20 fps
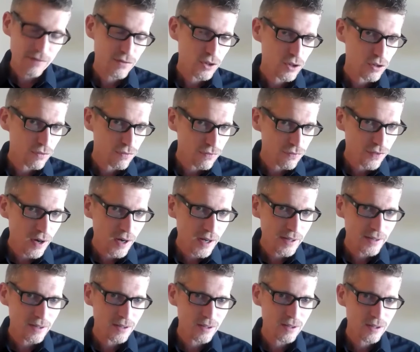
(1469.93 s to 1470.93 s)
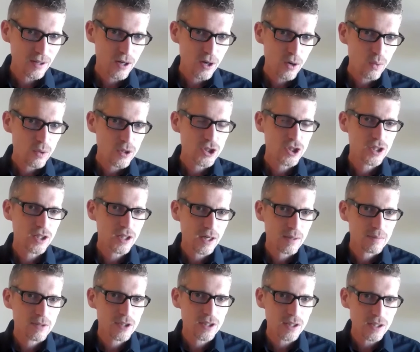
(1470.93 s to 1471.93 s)
left her father when she
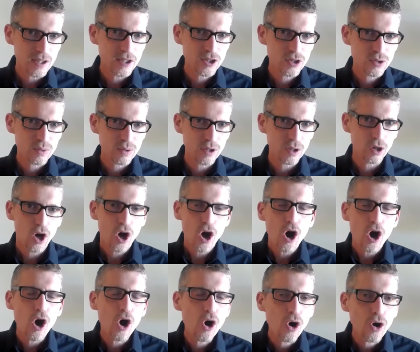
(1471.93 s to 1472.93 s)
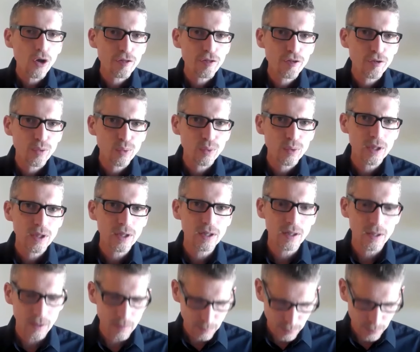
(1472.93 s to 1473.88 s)
comes to Israel. All three